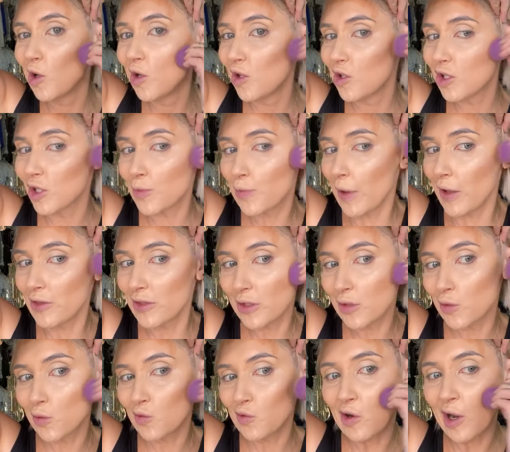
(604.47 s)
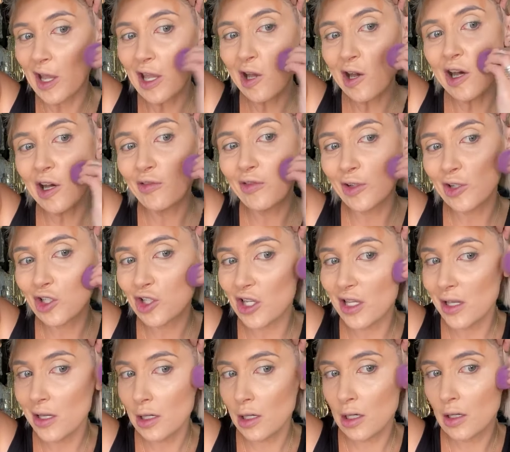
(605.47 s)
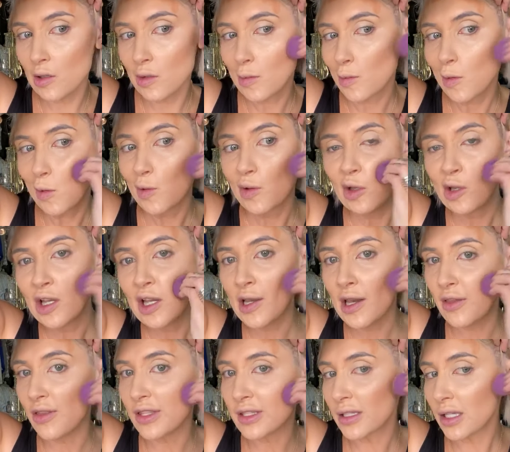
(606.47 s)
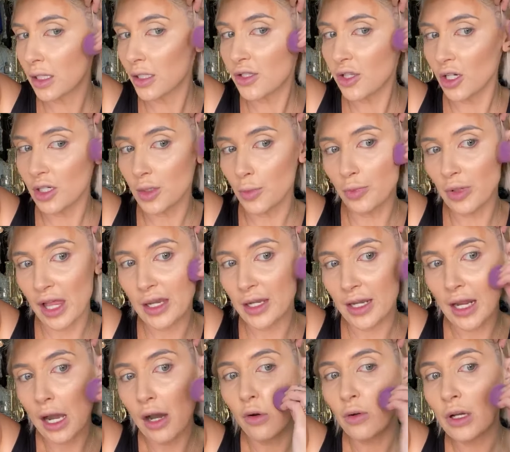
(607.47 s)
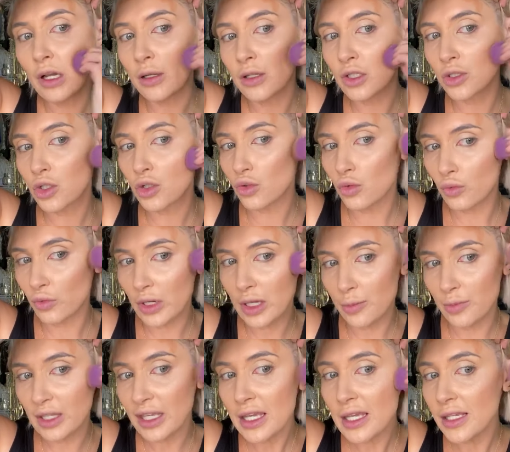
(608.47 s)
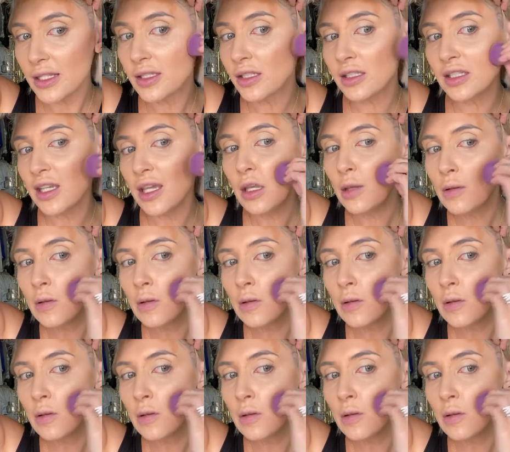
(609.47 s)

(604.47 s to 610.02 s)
Just bounce this right off your cheek, and this is gonna start to blend it out extremely easily